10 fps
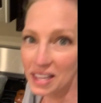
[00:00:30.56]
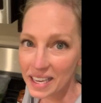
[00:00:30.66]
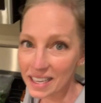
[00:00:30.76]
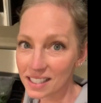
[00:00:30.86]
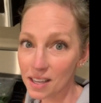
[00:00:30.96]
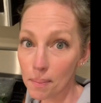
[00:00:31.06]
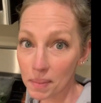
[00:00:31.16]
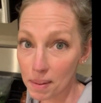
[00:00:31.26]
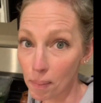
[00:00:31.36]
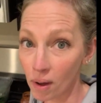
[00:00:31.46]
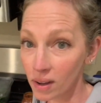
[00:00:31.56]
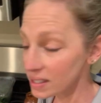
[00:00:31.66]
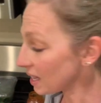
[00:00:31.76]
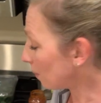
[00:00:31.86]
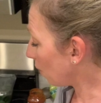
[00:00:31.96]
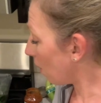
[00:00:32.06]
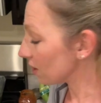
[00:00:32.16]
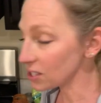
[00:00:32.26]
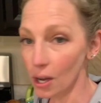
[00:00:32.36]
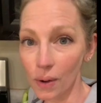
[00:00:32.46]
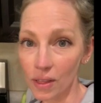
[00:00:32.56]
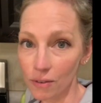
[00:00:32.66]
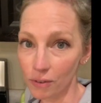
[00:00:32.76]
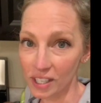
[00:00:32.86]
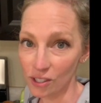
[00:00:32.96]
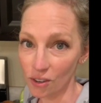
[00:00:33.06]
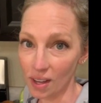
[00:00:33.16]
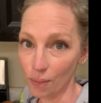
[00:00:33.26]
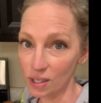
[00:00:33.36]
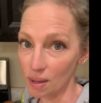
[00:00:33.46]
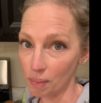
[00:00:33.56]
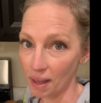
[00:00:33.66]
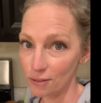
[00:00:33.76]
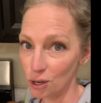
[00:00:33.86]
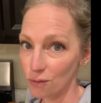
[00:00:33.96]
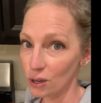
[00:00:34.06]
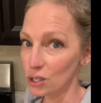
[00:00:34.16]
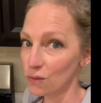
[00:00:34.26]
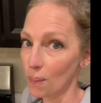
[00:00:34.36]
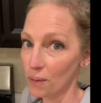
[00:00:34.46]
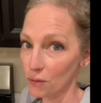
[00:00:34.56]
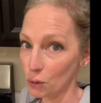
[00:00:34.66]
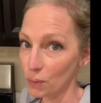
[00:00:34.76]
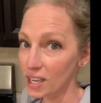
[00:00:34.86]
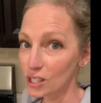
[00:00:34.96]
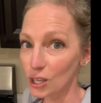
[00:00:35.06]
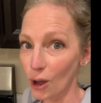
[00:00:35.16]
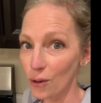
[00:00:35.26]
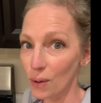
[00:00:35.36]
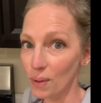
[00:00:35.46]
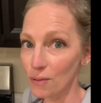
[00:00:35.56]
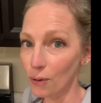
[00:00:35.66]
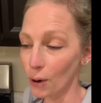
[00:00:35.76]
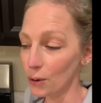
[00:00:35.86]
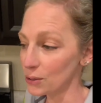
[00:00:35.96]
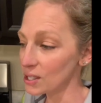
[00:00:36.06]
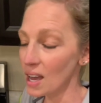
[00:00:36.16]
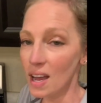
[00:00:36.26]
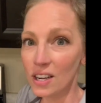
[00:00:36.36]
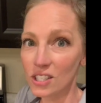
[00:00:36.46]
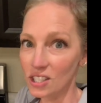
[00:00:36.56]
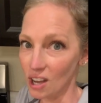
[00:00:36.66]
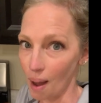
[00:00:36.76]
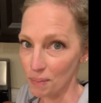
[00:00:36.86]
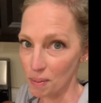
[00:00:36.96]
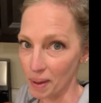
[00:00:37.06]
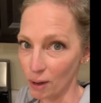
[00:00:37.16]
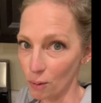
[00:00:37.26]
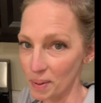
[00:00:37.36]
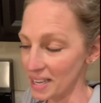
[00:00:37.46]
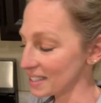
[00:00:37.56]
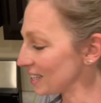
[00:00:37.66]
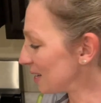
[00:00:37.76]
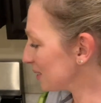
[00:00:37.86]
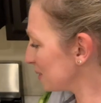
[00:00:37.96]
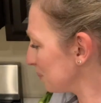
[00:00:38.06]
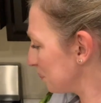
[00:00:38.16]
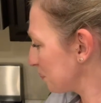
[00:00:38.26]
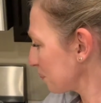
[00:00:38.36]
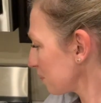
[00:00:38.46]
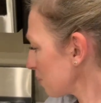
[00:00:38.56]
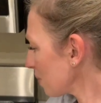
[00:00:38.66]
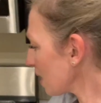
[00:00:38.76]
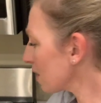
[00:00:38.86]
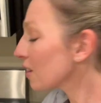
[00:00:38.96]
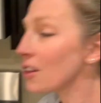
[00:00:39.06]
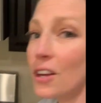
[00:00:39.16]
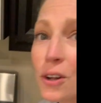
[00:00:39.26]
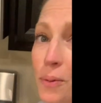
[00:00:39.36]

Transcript: these meatballs that were also in the freezer. There were some leftovers from a few weeks ago that we froze to top the bagel pizzas. A little